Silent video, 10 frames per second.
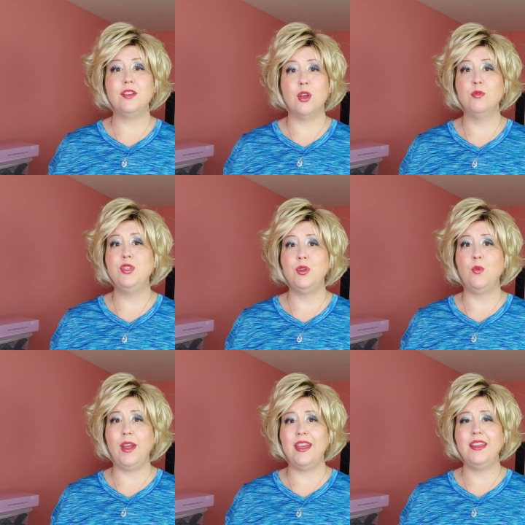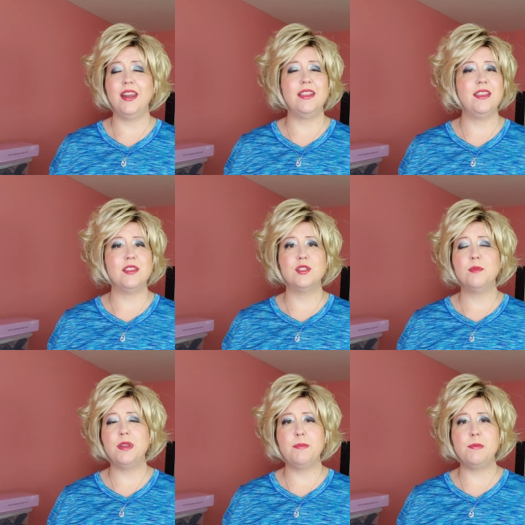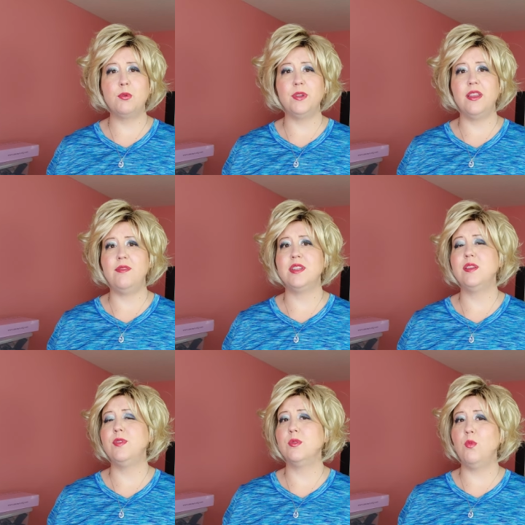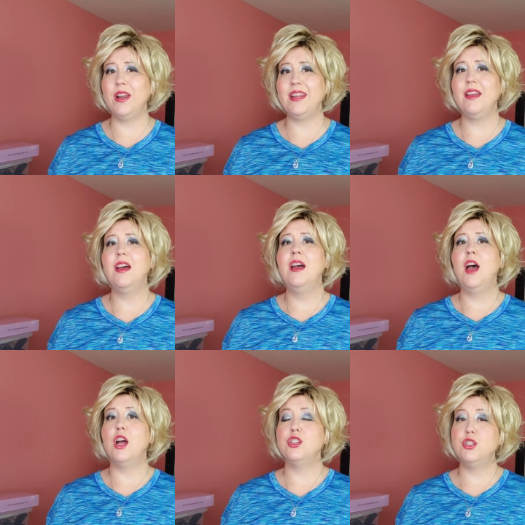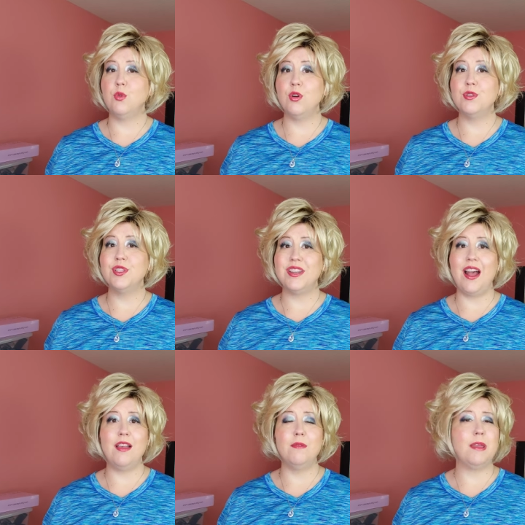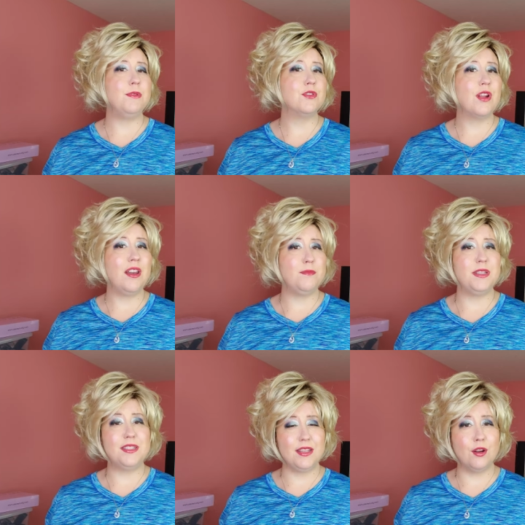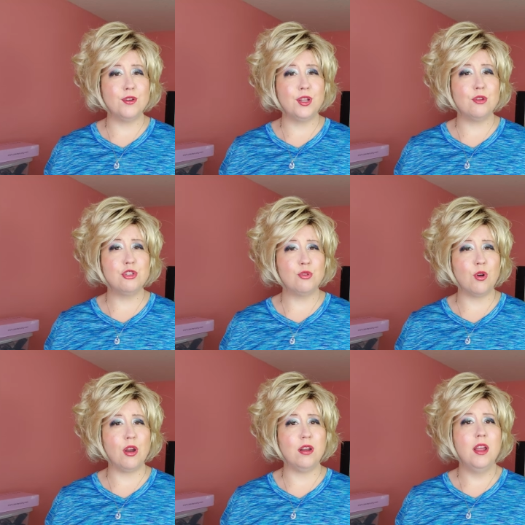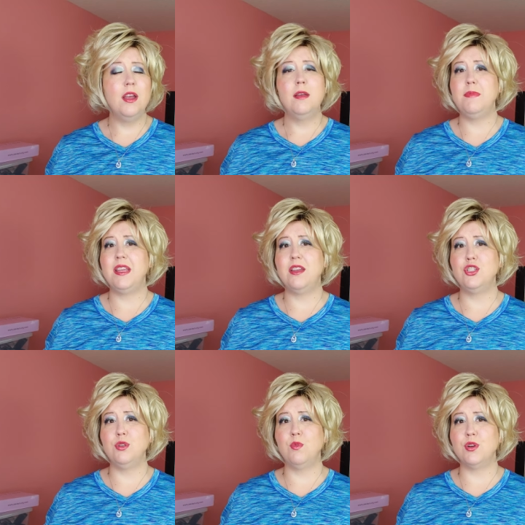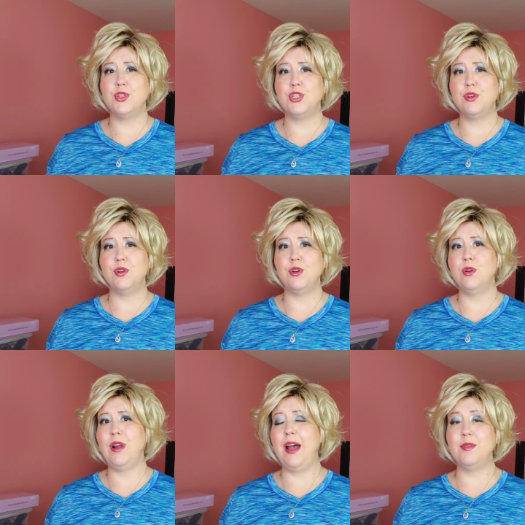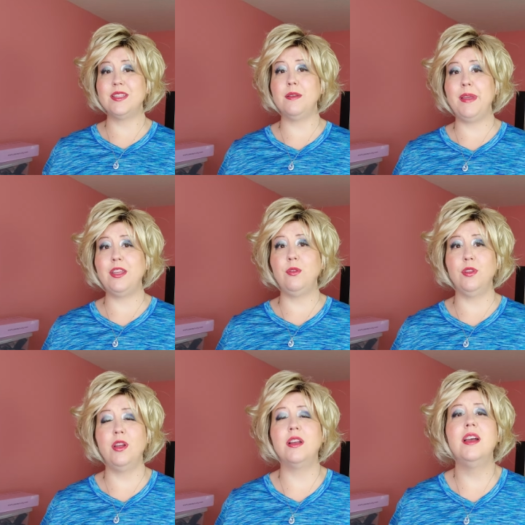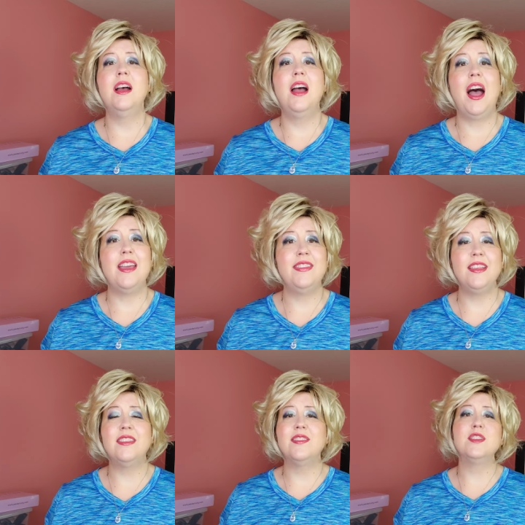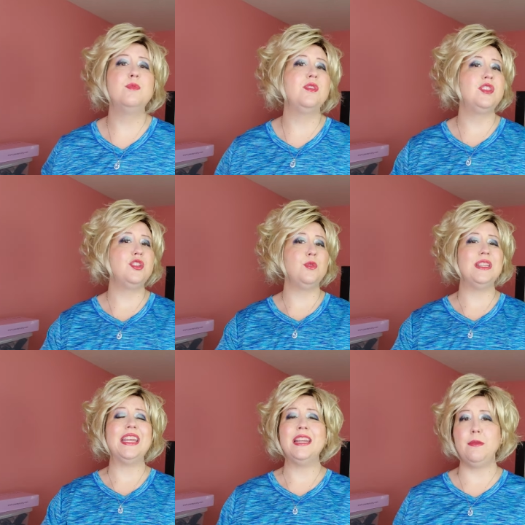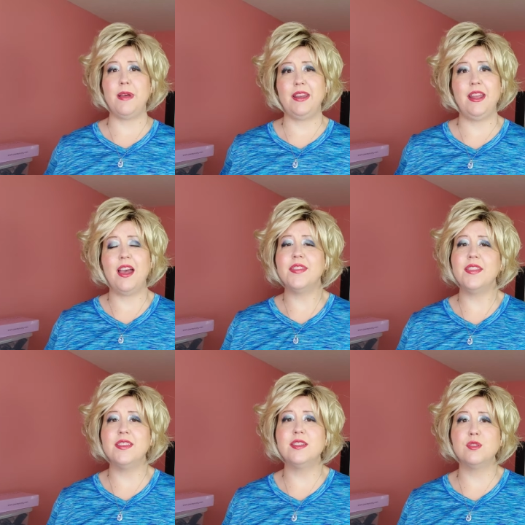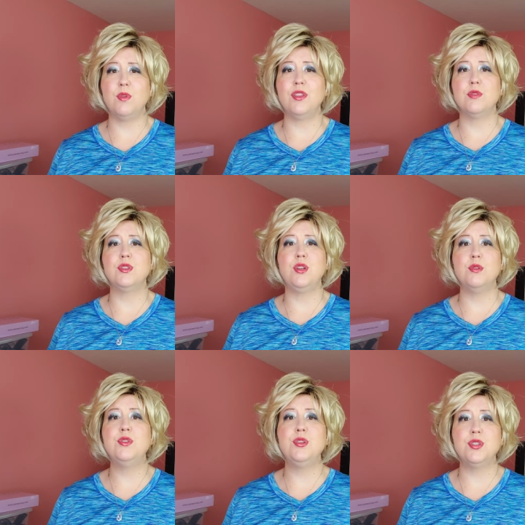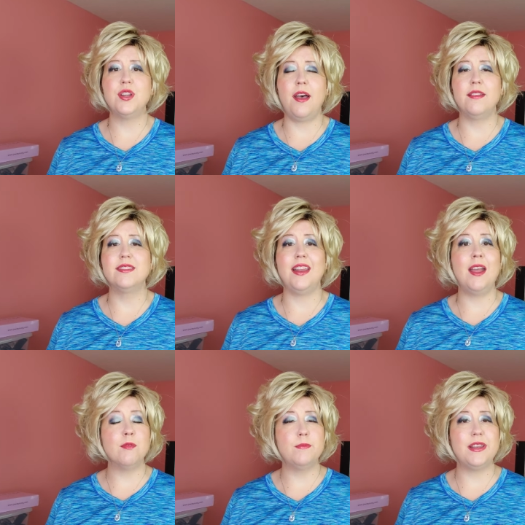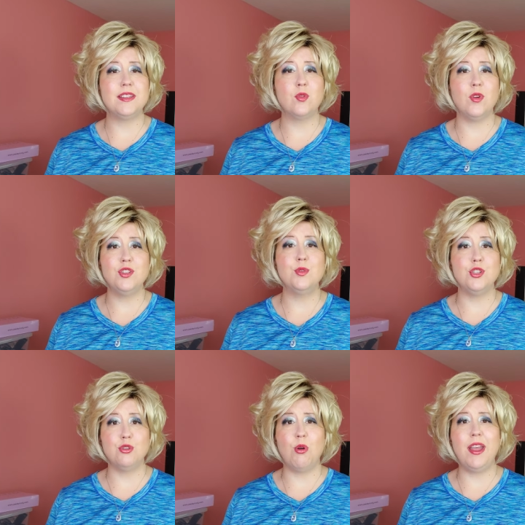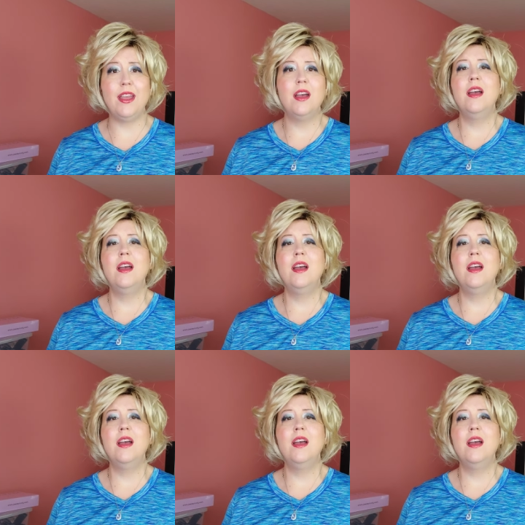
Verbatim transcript: go-to wig, and I think that so many people would love this. If you're wanting a shorter style, maybe you're kind of been scared to go short because you weren't sure how it's going to make you look, I think that this would suit anybody. I think this is one of those go-to styles that everybody's going to enjoy